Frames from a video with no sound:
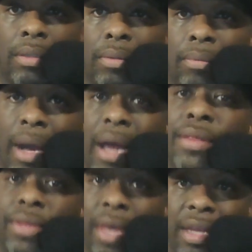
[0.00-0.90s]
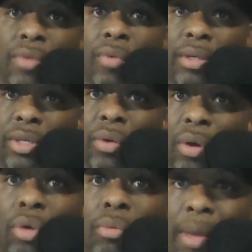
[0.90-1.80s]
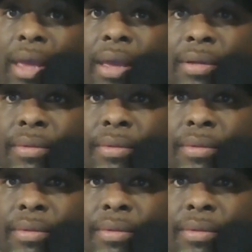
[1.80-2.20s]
by this 81-year-old man.